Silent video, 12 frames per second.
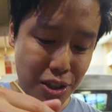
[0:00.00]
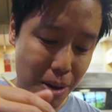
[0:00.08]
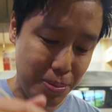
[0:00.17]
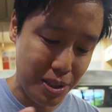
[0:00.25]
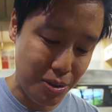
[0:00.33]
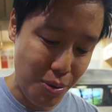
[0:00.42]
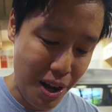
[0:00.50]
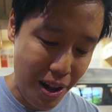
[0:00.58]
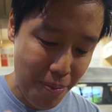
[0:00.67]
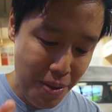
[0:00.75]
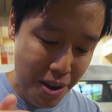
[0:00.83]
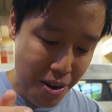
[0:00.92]
tops as
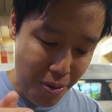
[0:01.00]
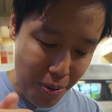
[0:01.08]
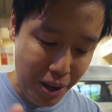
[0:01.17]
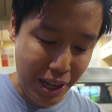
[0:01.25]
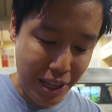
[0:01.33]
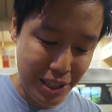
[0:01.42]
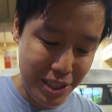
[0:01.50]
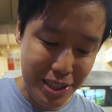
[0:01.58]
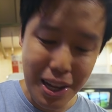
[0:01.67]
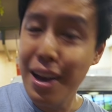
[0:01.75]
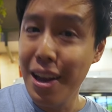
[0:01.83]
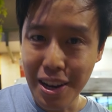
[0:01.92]
well. We're gonna just
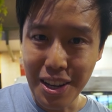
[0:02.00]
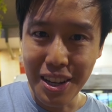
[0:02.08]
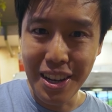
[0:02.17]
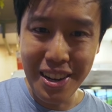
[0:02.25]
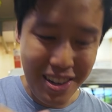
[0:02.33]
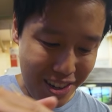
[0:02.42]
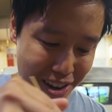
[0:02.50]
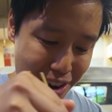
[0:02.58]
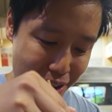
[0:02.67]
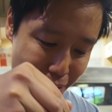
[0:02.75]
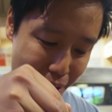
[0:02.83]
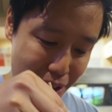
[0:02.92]
dig in
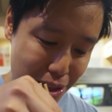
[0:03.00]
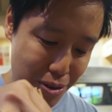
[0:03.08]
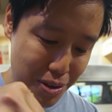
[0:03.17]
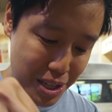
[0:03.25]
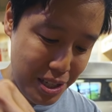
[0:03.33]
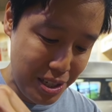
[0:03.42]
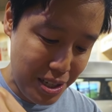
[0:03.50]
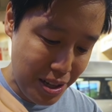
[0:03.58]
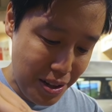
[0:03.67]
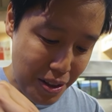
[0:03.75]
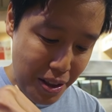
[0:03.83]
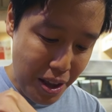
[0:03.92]
right through this
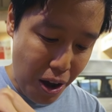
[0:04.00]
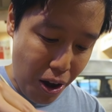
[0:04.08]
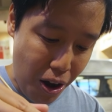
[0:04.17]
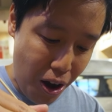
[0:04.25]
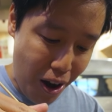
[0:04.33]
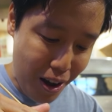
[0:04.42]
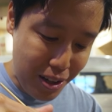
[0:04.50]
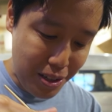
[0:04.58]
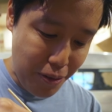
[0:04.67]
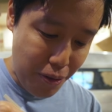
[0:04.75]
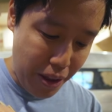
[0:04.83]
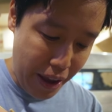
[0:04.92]
hot
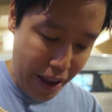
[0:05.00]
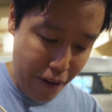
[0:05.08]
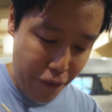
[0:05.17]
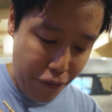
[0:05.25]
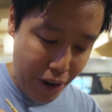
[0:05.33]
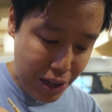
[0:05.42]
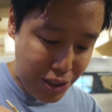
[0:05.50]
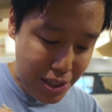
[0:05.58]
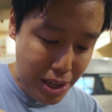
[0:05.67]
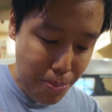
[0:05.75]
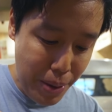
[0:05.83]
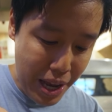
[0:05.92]
and
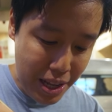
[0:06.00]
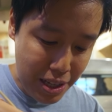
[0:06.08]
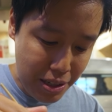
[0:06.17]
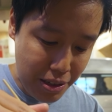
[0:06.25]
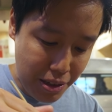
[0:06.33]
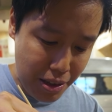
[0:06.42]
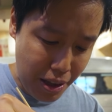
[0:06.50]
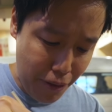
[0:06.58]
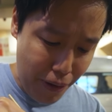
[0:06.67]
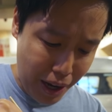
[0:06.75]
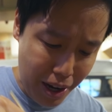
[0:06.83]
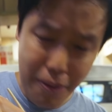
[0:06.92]
freshly made, if
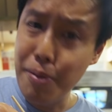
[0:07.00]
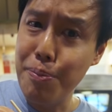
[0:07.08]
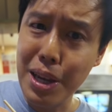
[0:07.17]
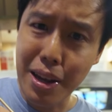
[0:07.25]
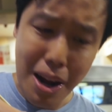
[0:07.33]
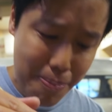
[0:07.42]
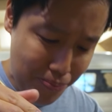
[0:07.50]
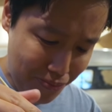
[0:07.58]
I can even pick it up.